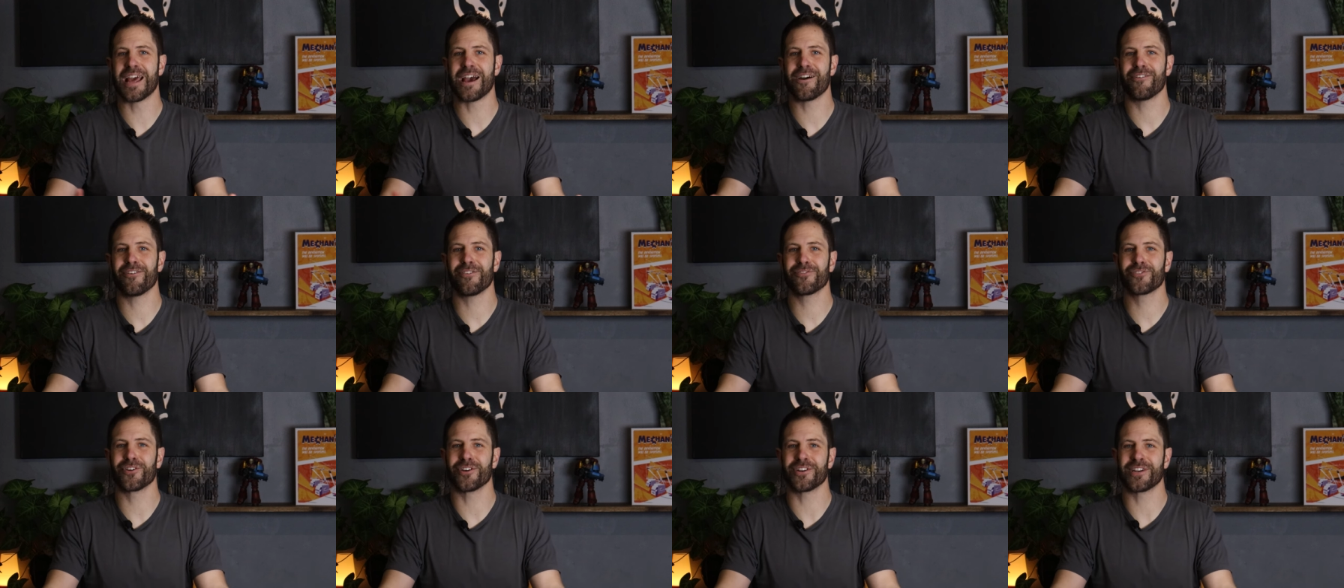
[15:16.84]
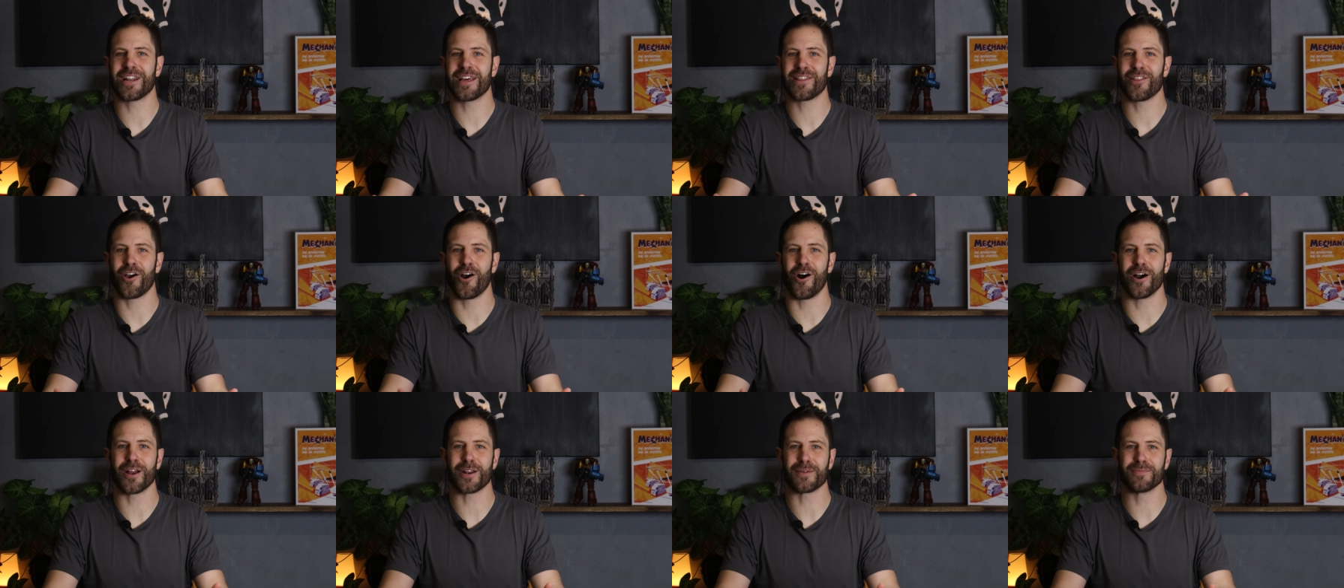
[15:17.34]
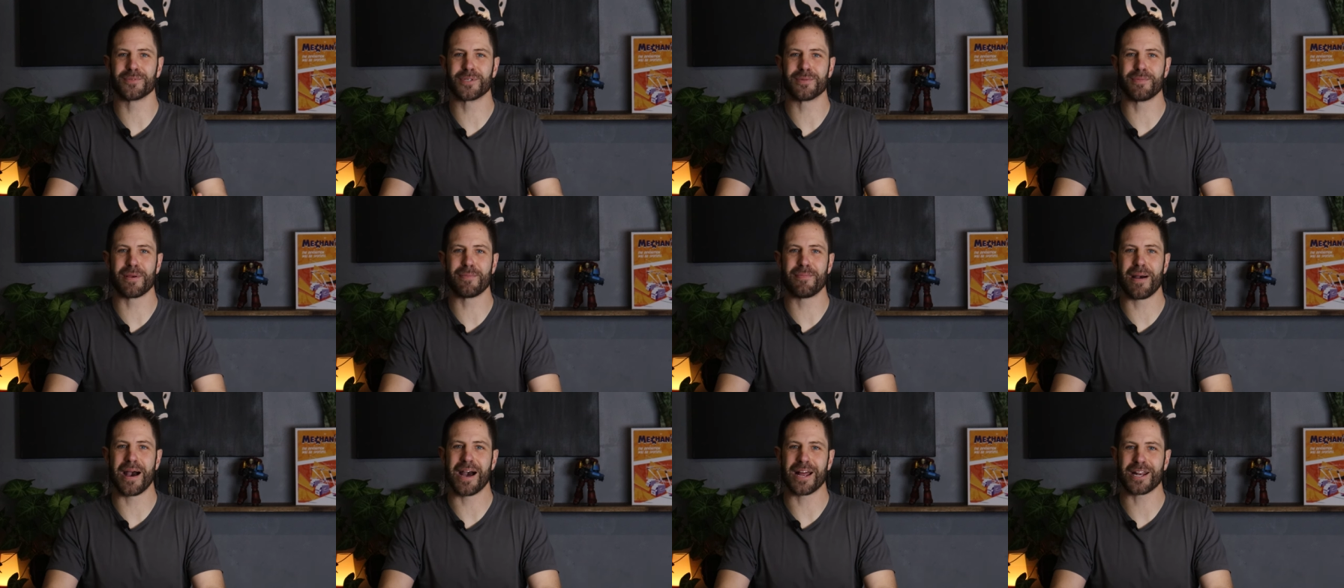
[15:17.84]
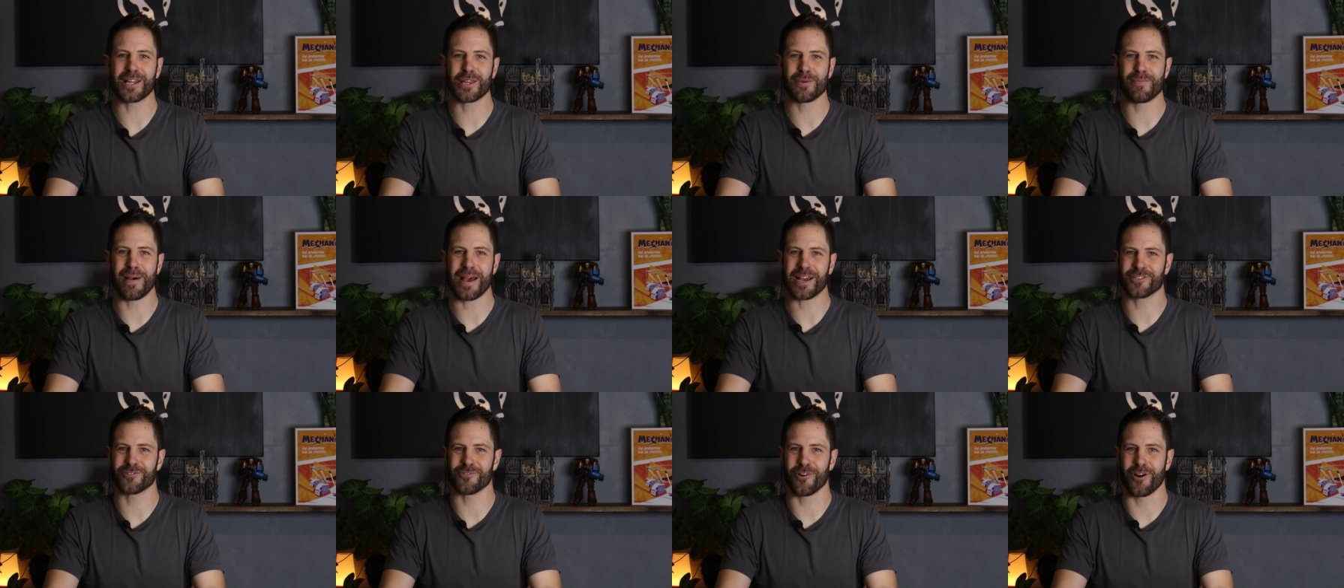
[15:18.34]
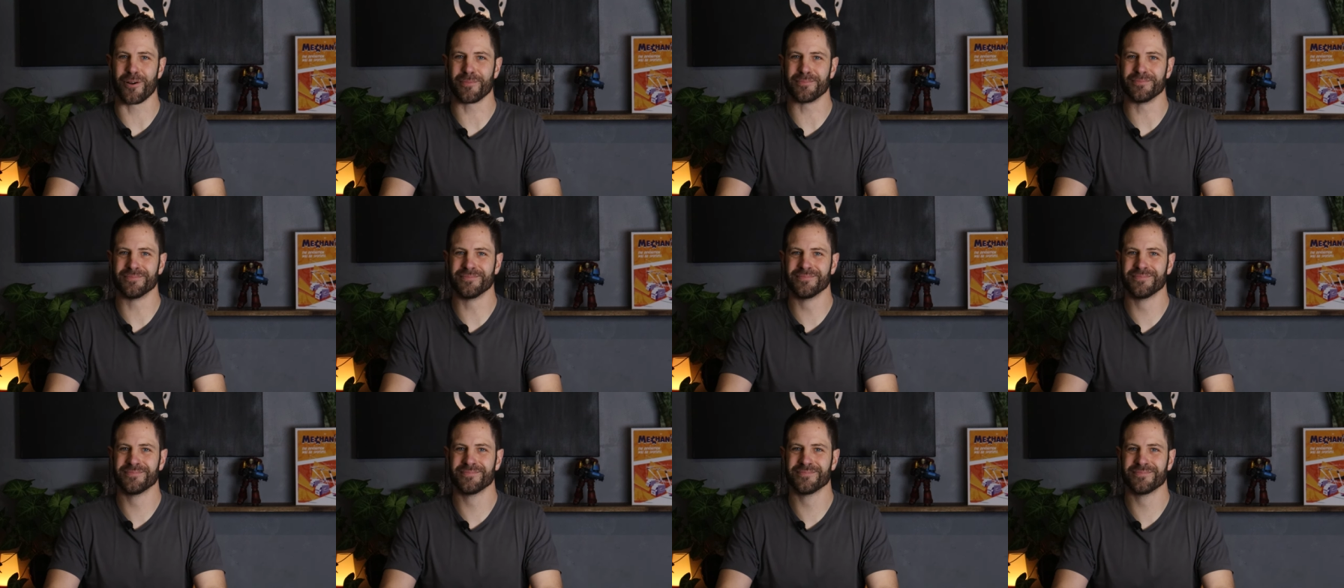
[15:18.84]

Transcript: Now I've got another item to be part of the backdrop.